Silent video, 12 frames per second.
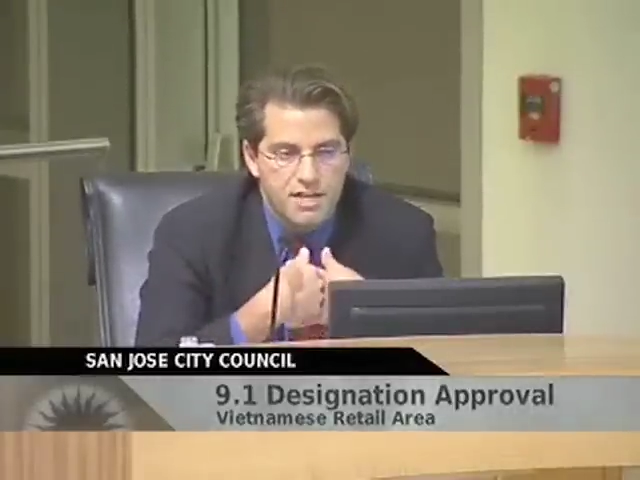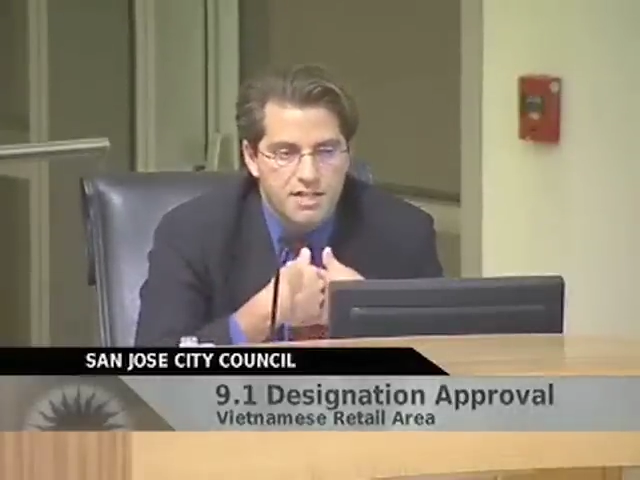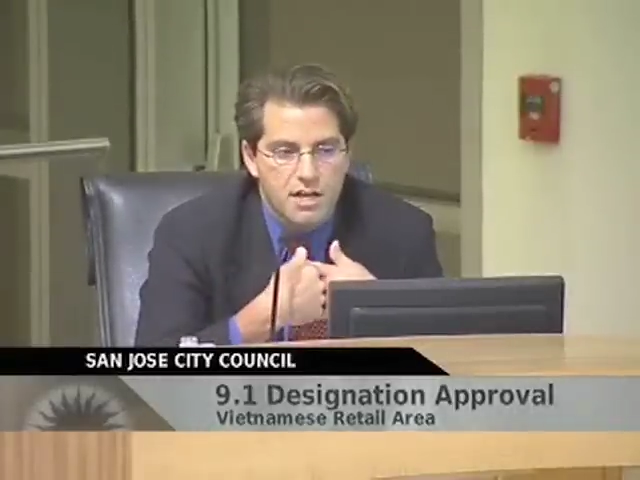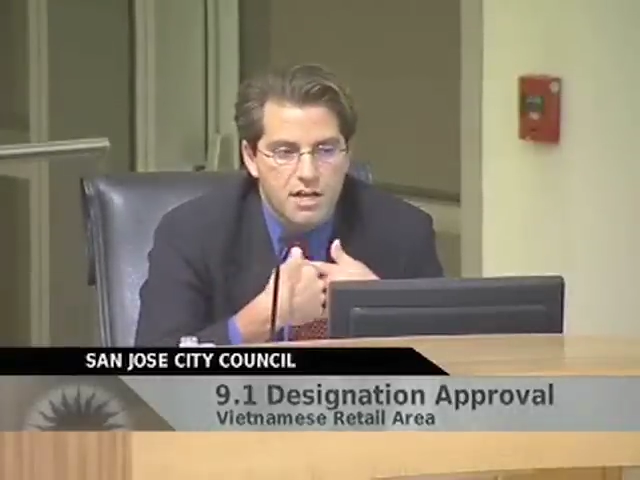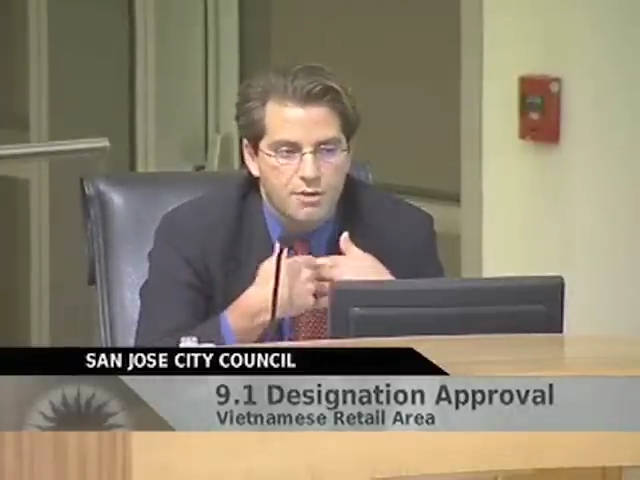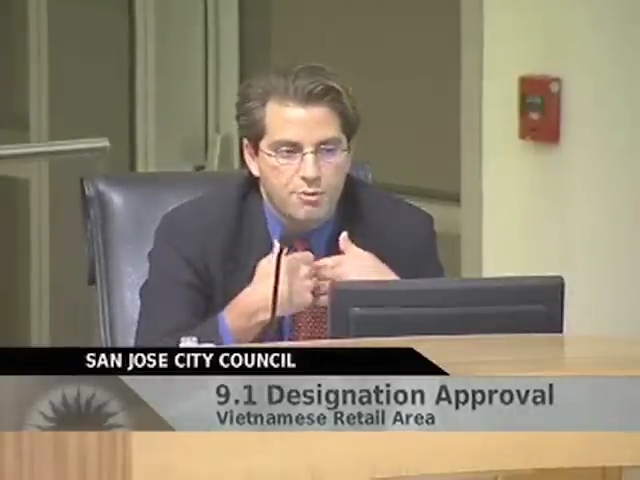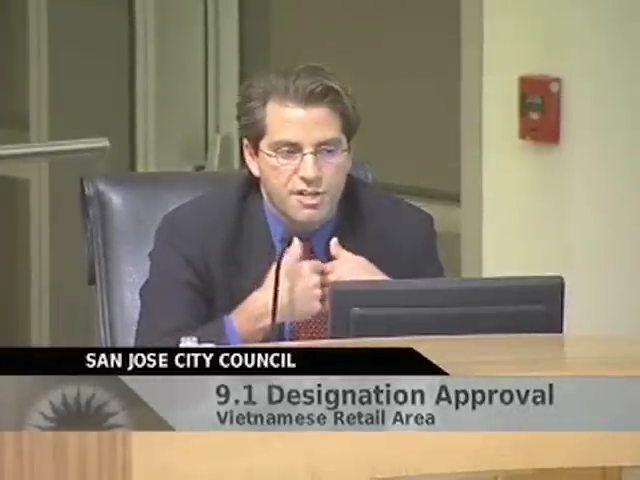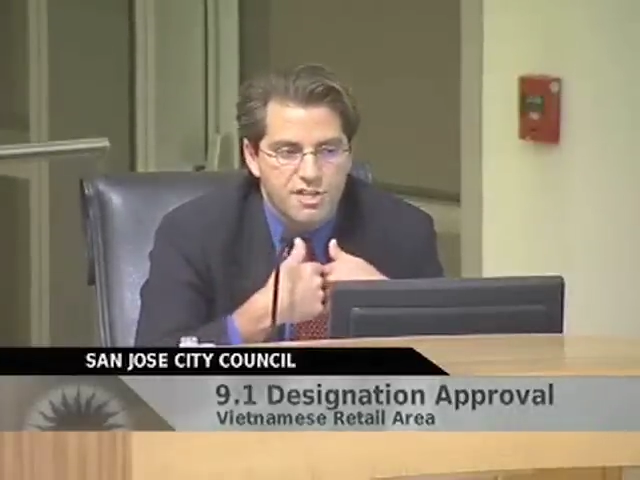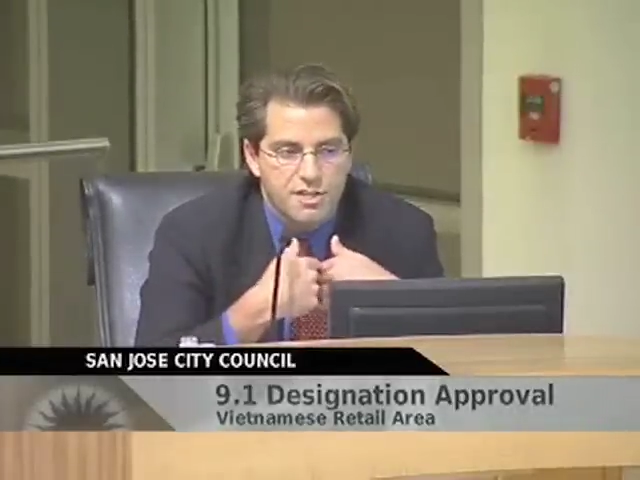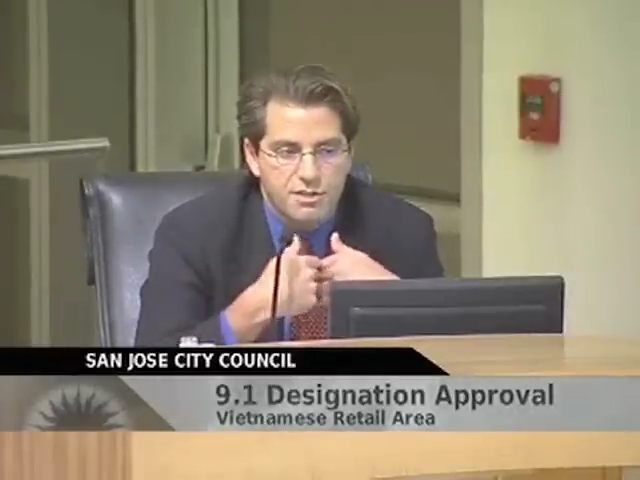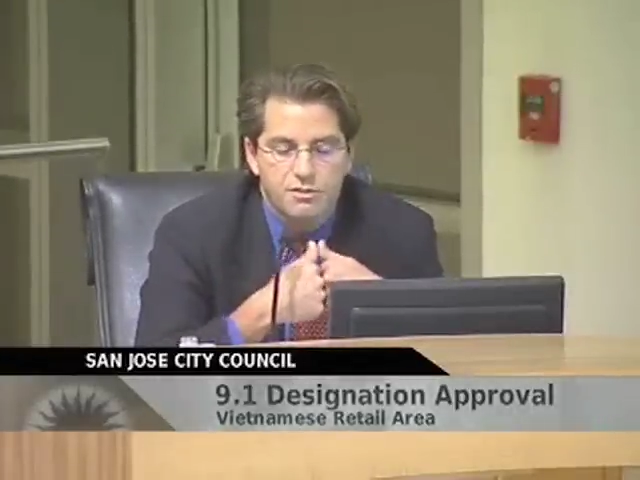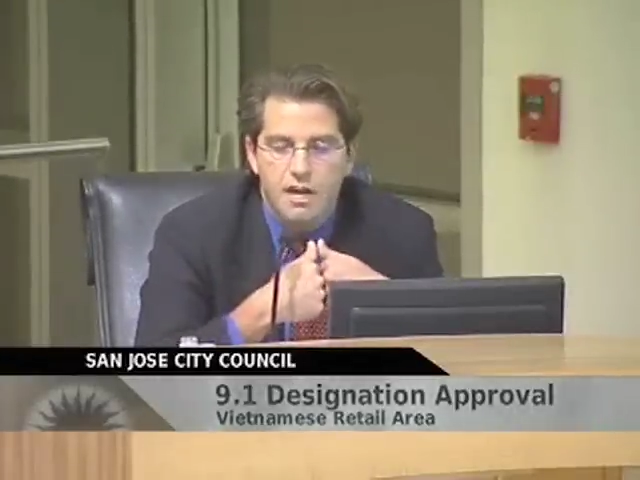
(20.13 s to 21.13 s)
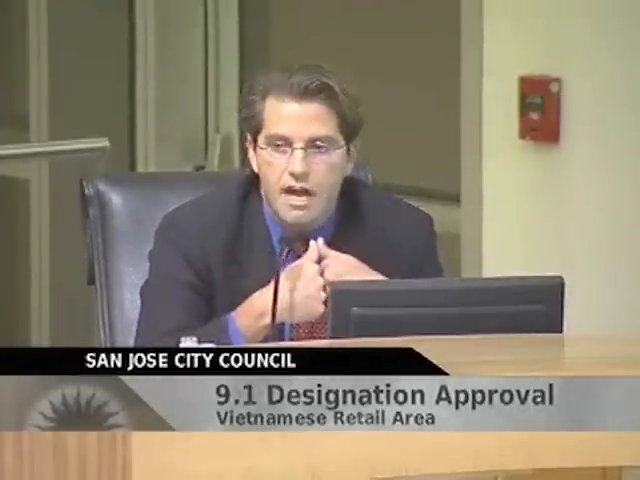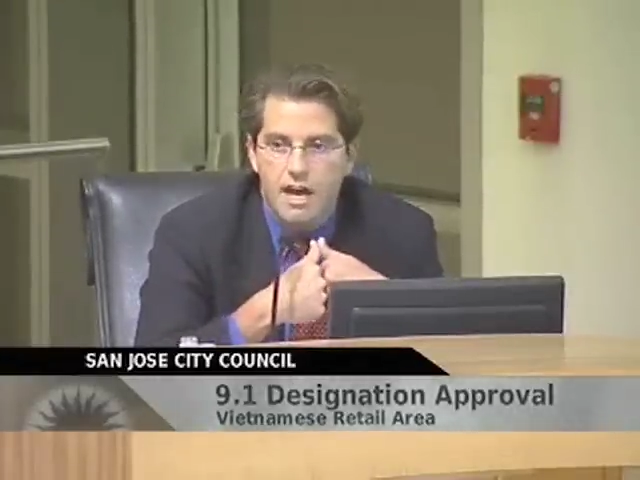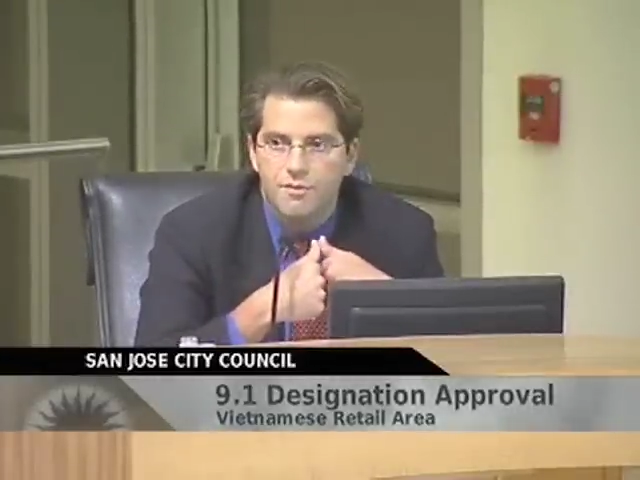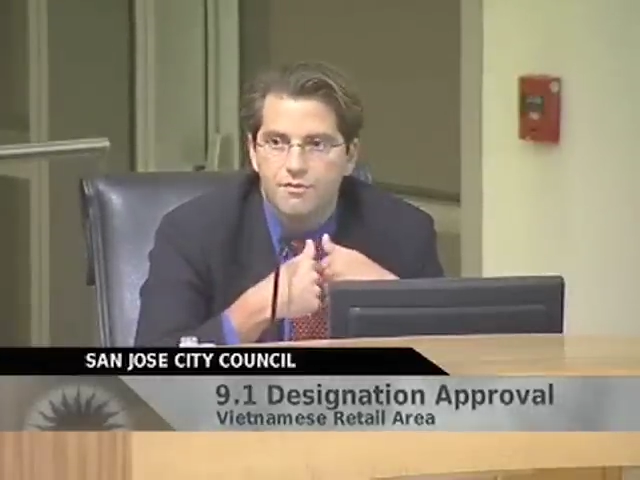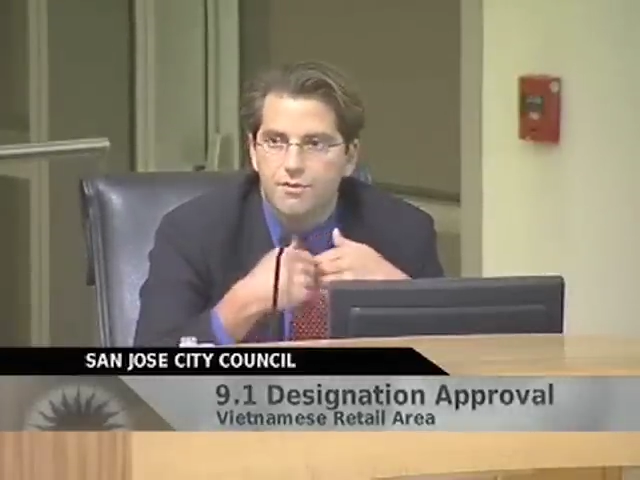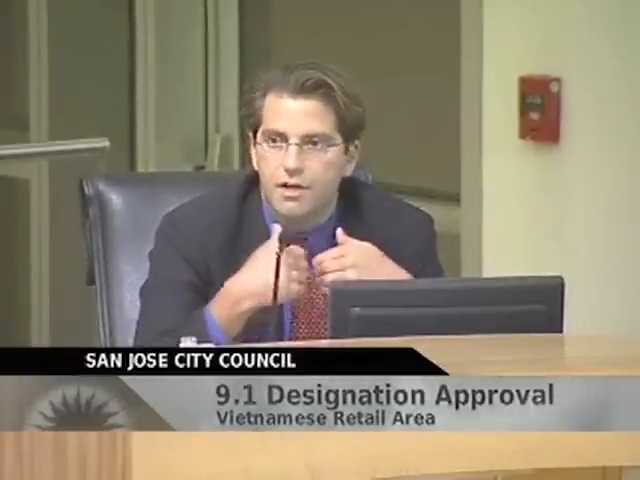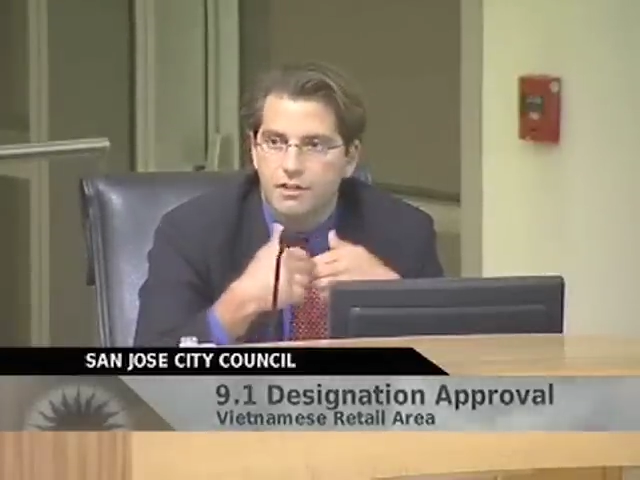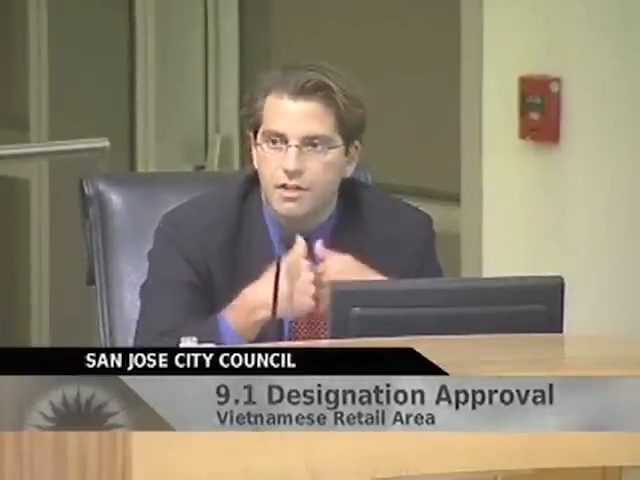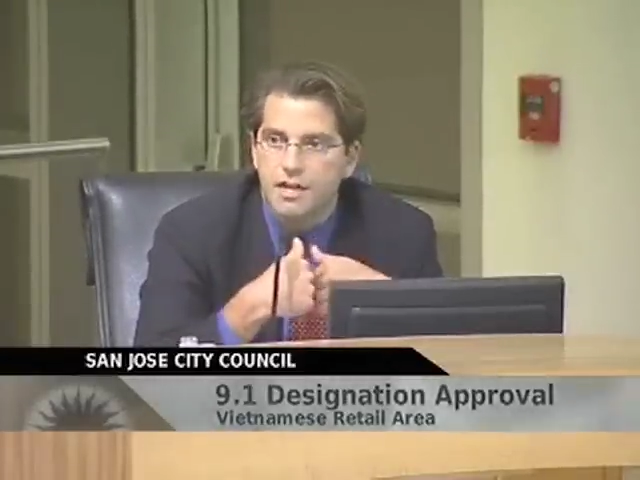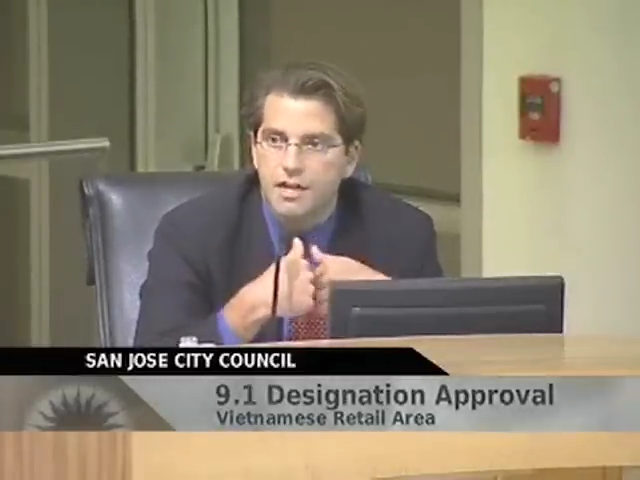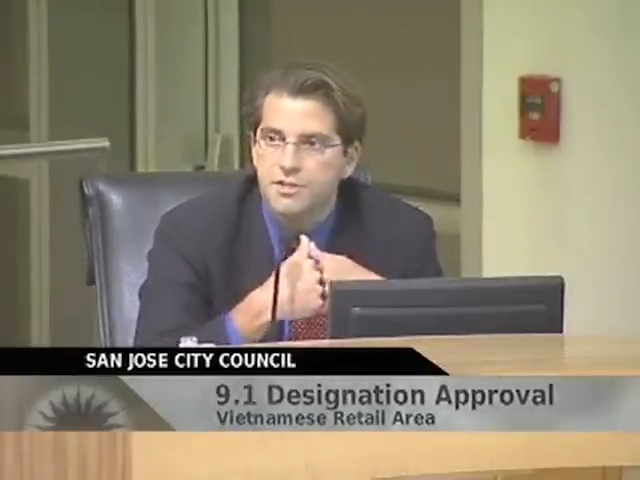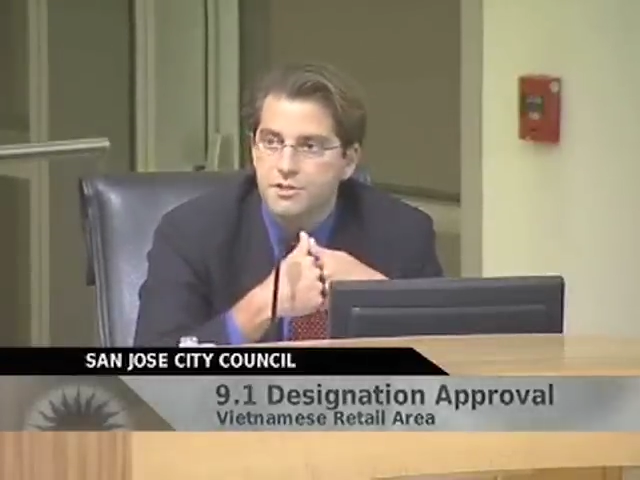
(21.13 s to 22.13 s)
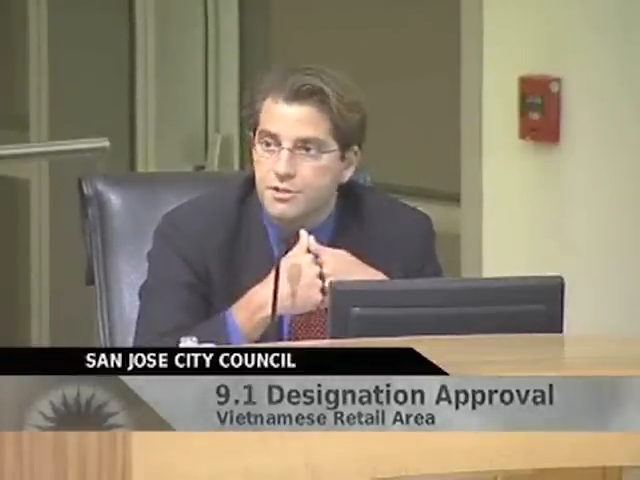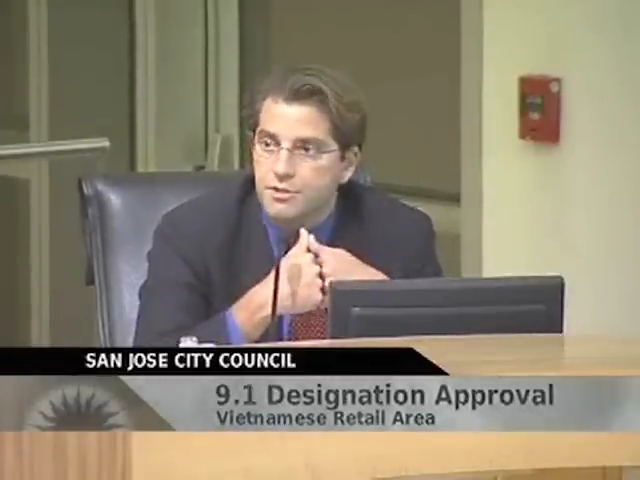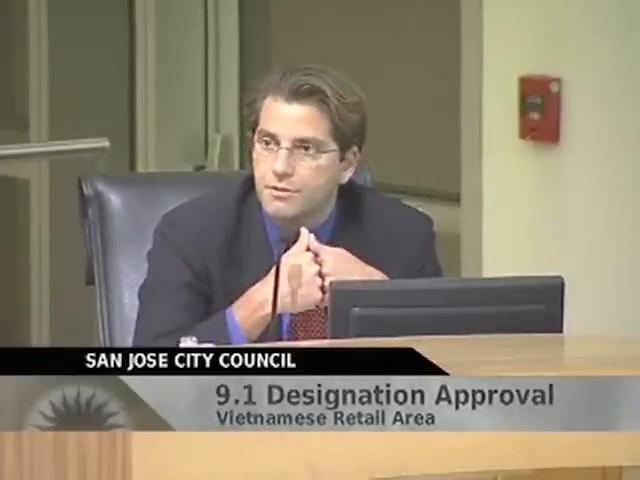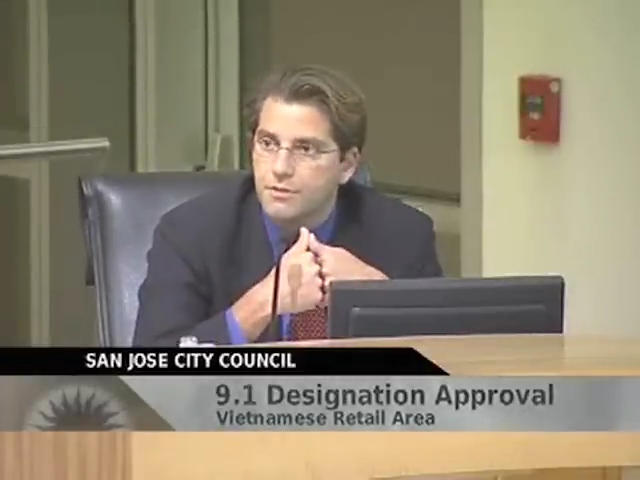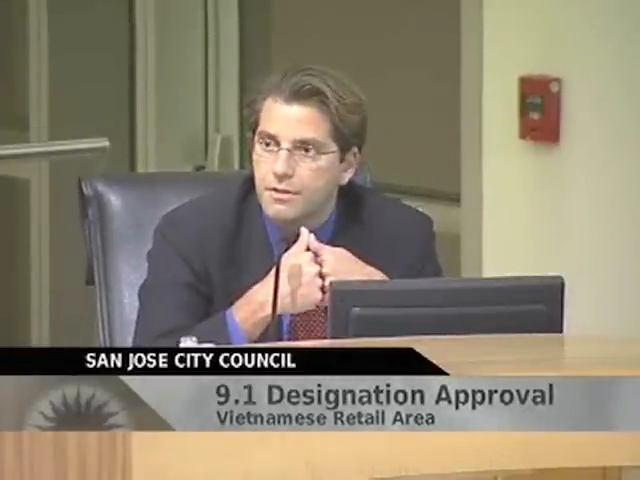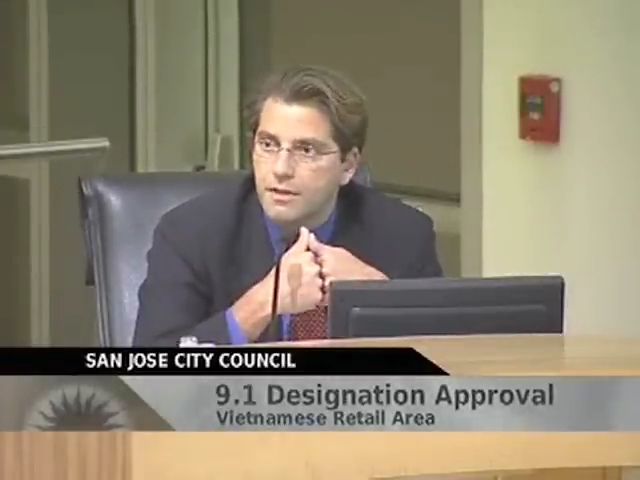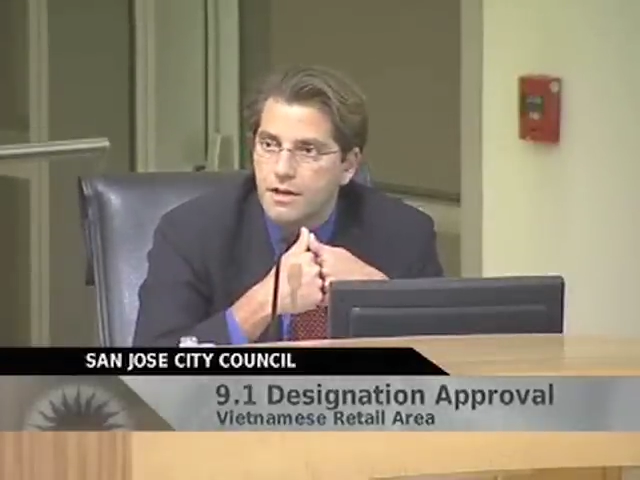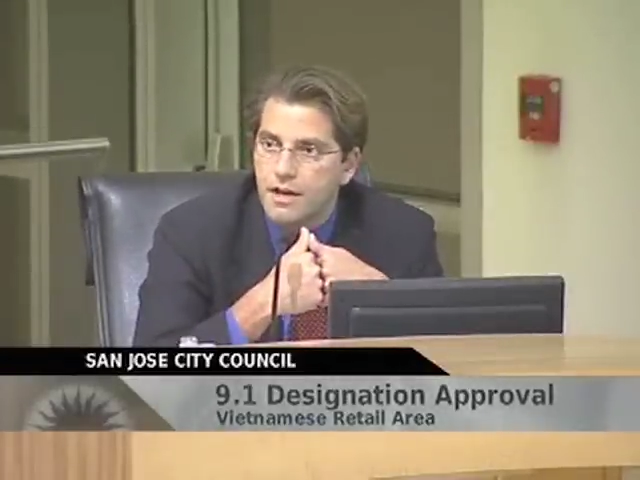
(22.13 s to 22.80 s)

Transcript: I saw that we still have a lot to do.